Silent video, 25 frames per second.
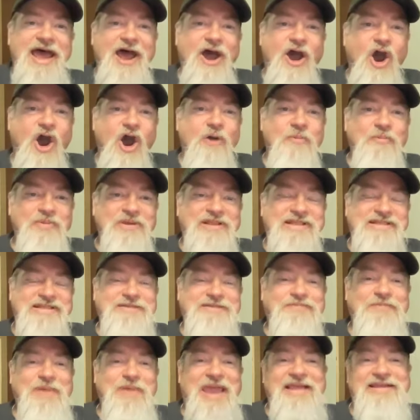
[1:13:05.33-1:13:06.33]
open
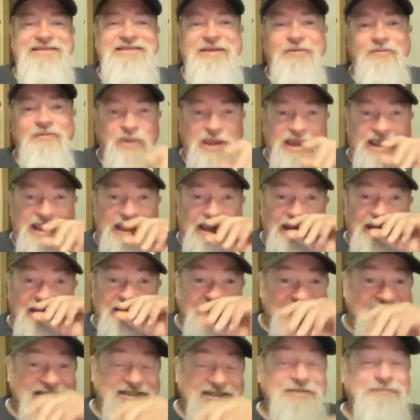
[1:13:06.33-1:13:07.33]
space that we
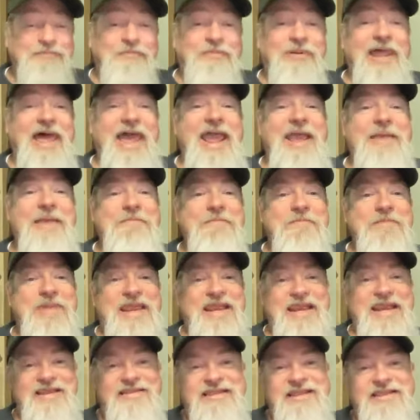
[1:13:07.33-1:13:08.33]
could display
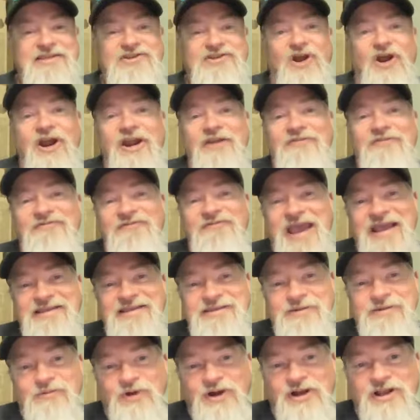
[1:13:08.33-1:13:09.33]
many of these artifacts
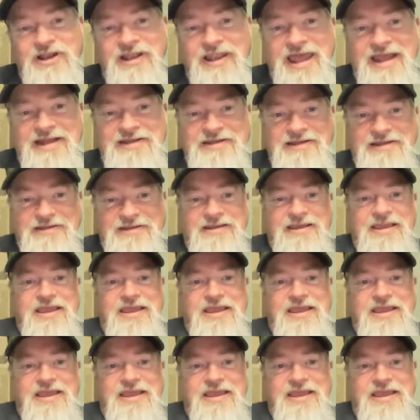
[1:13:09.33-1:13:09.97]
that we're collecting.